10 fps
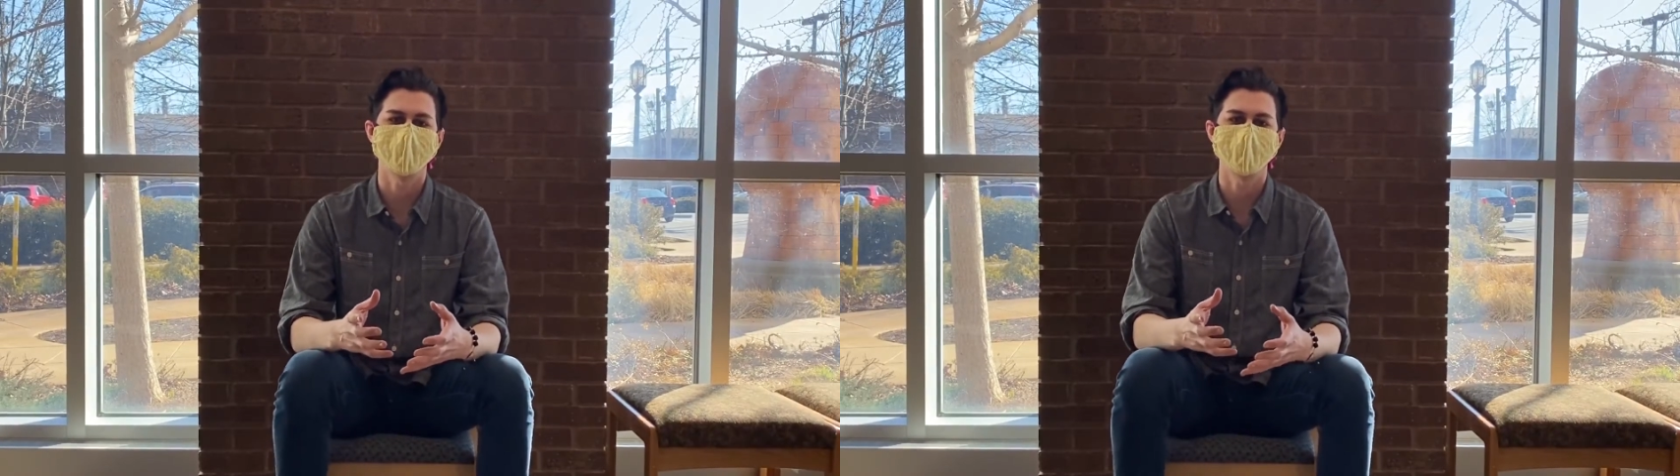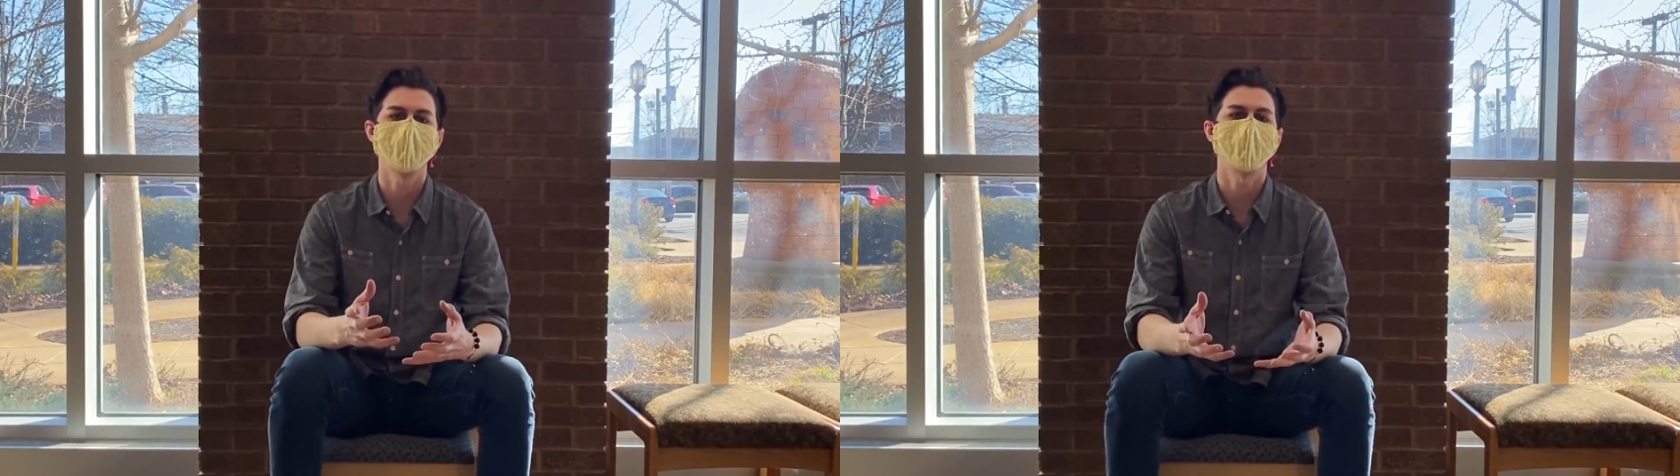
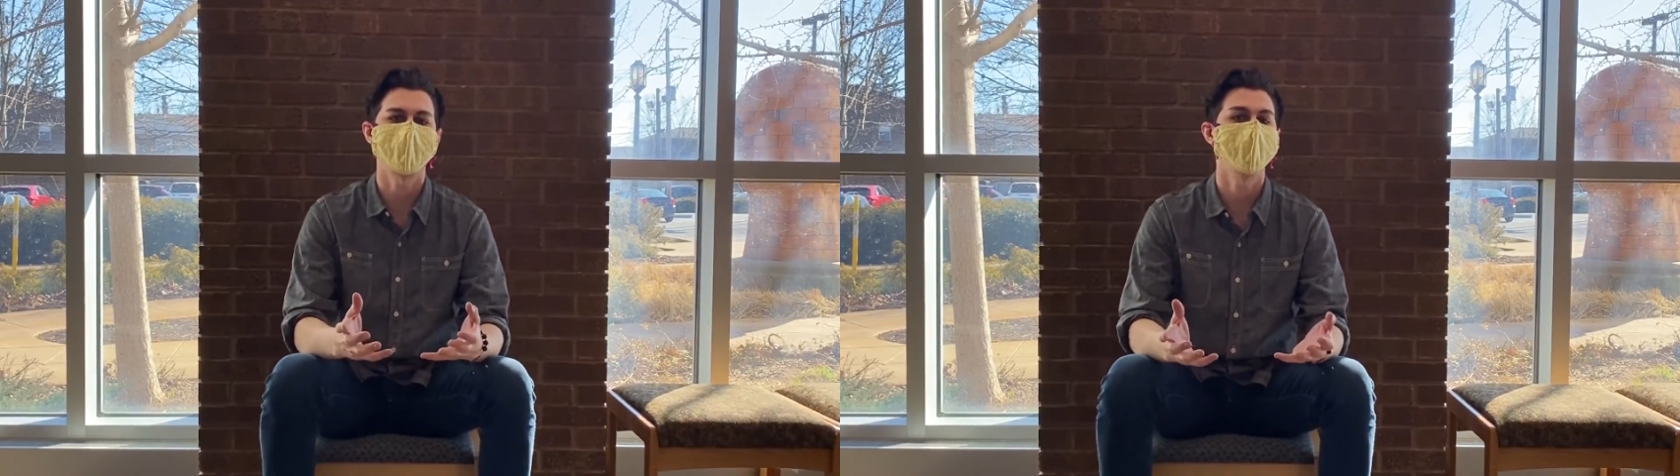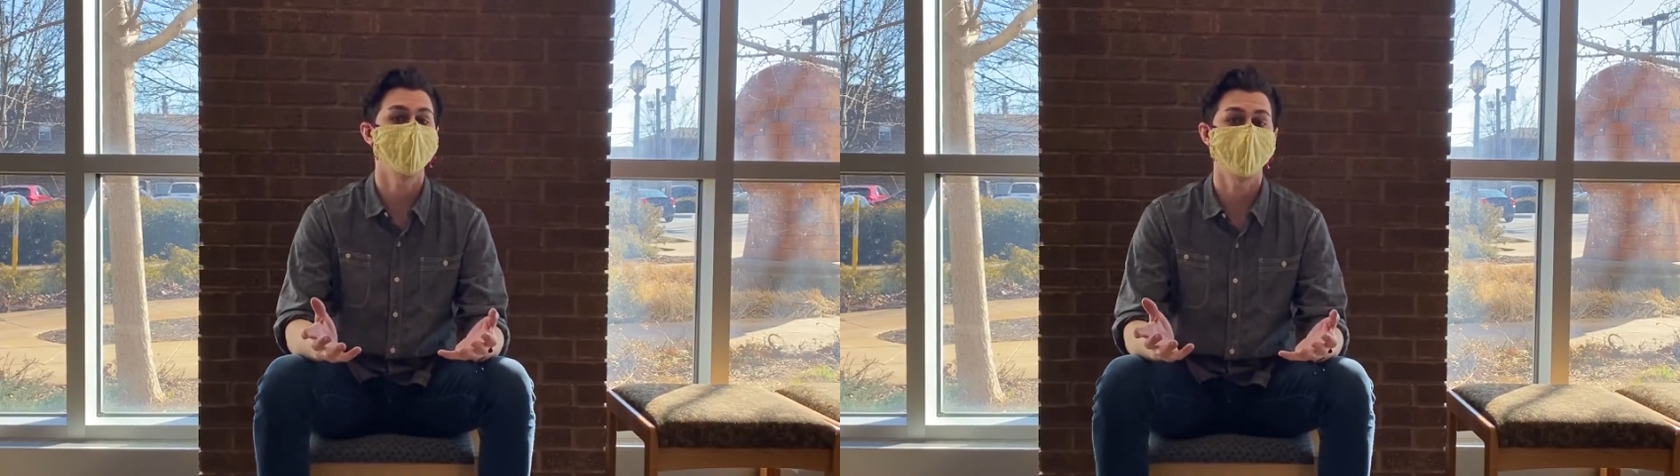the
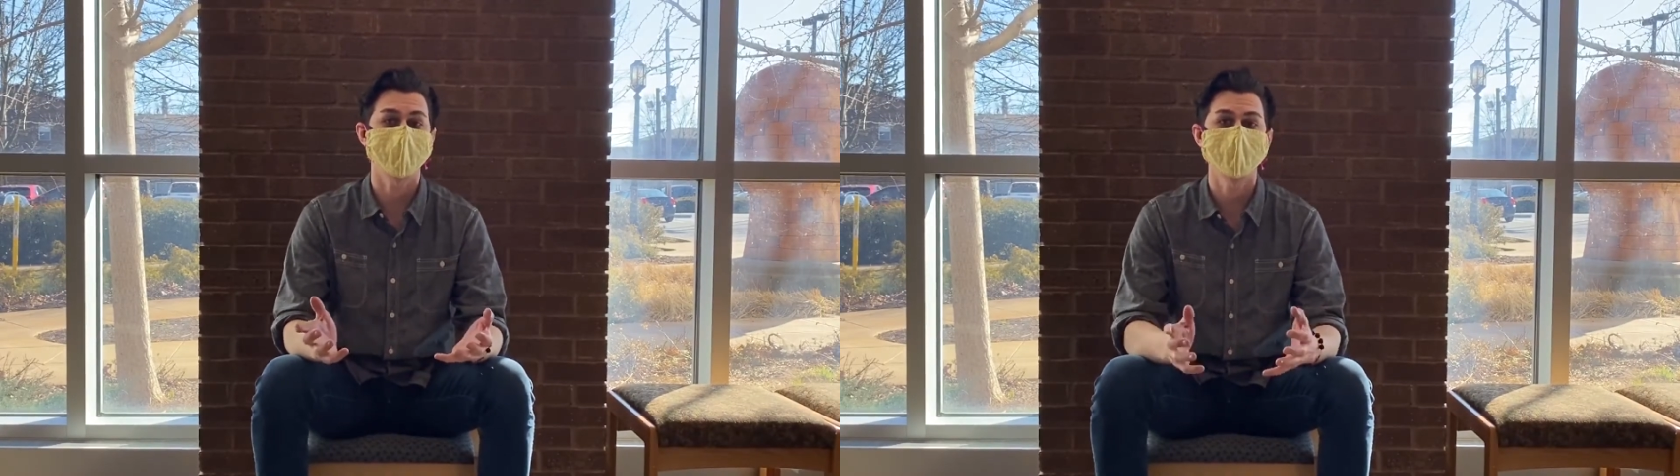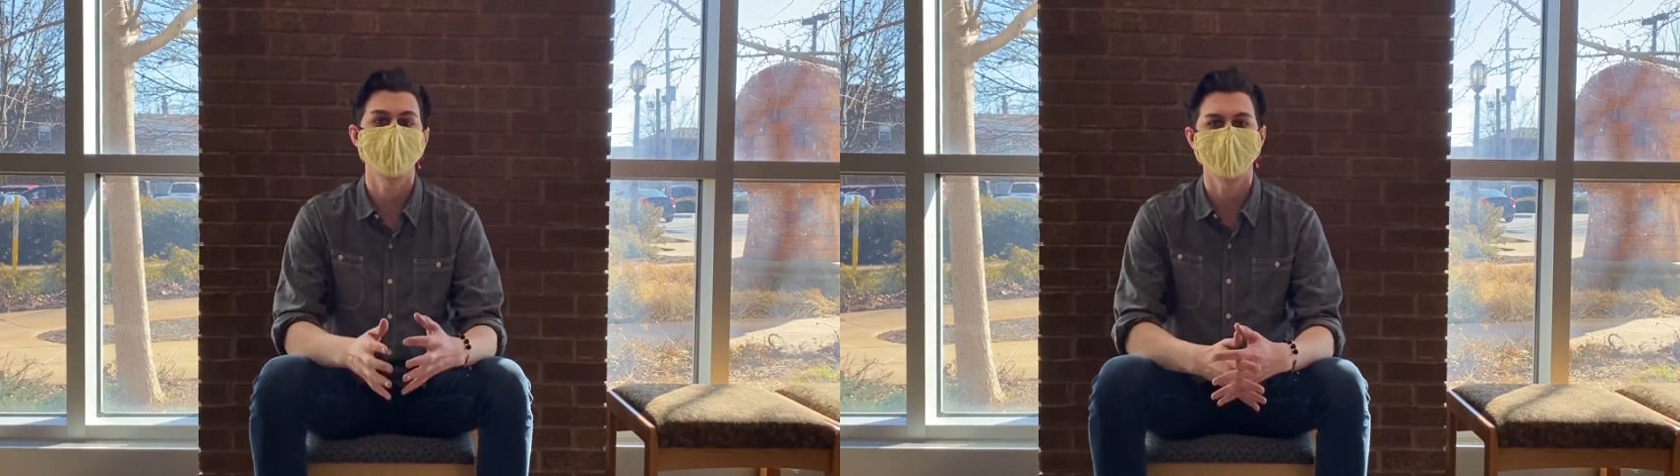world that you're
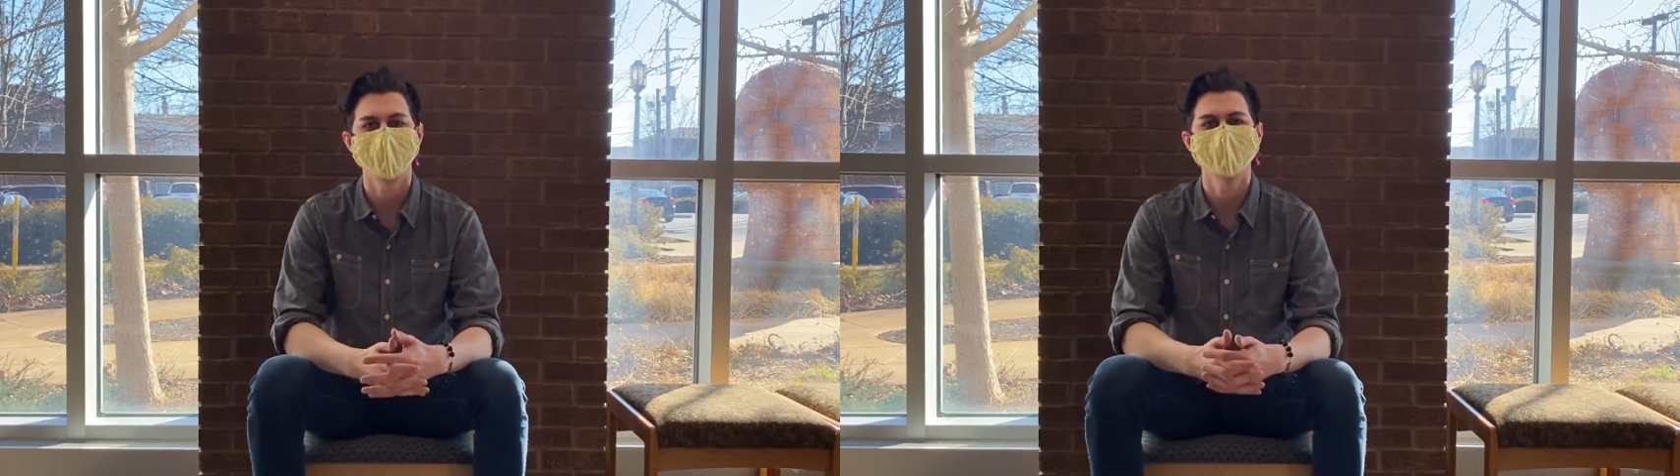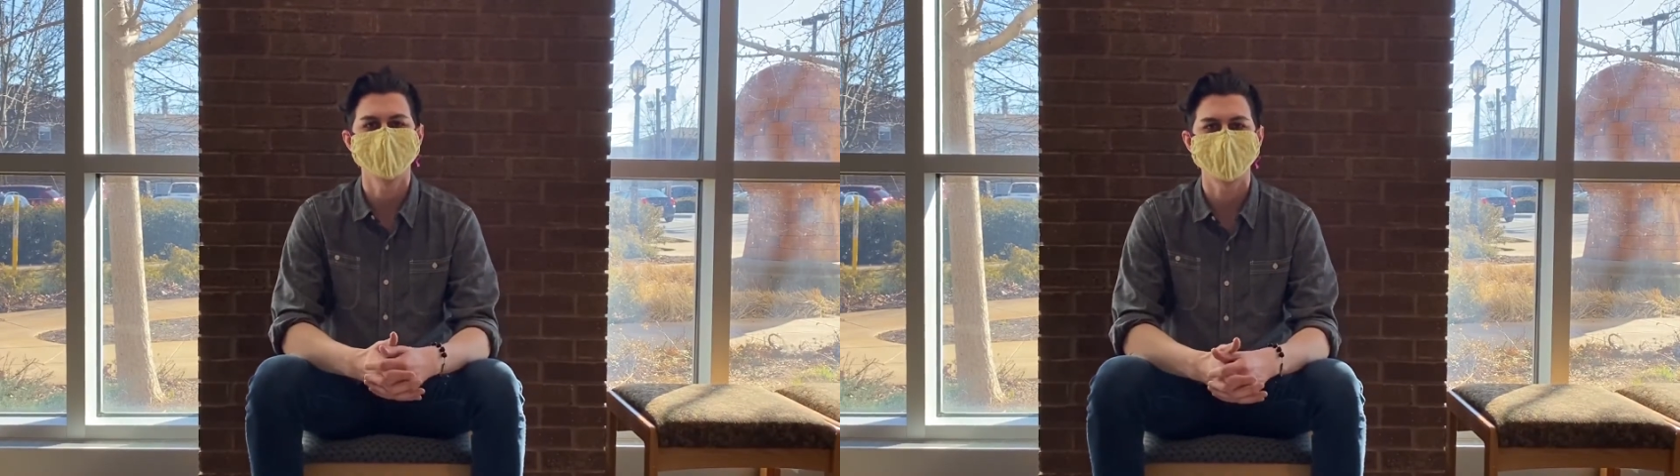
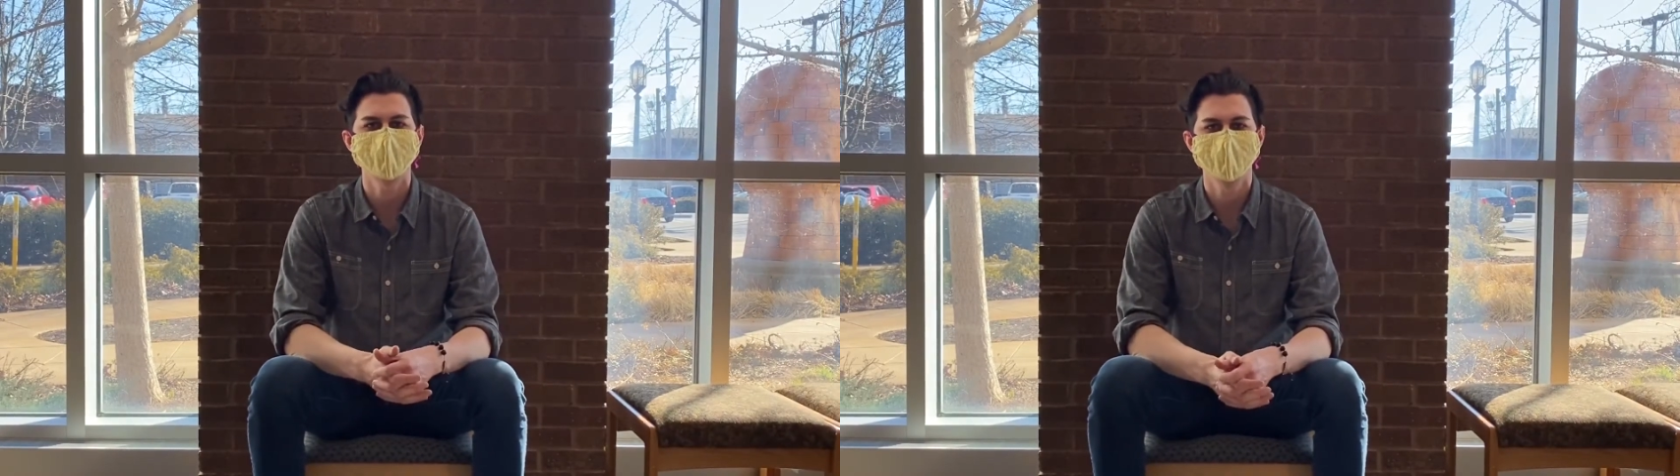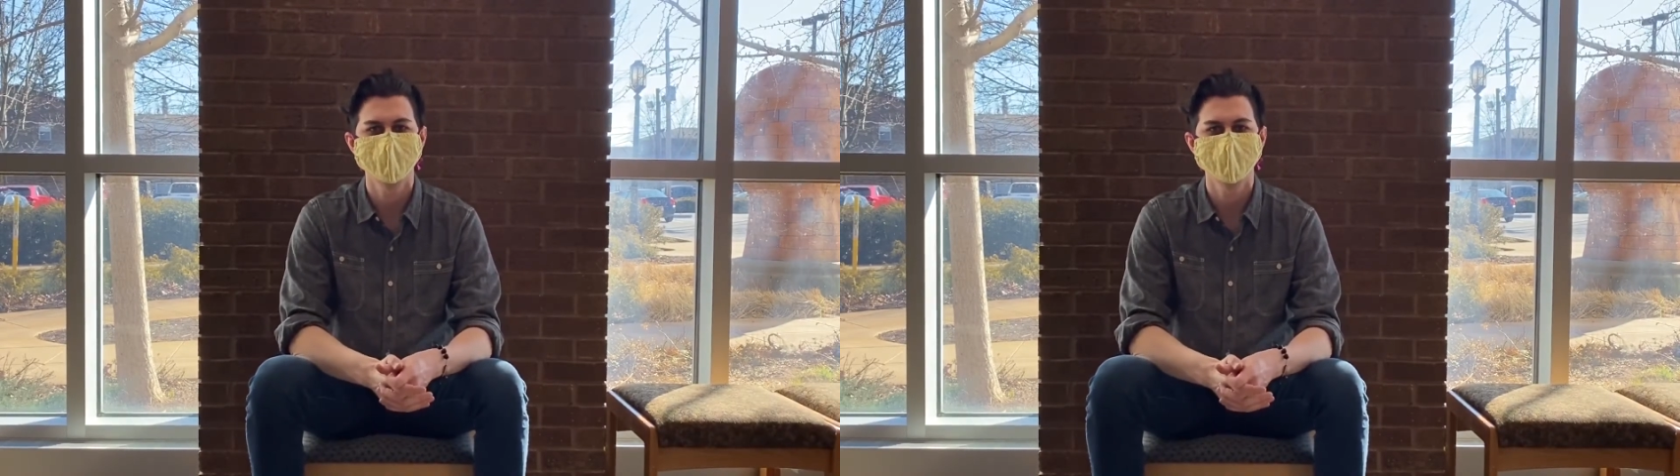experiencing.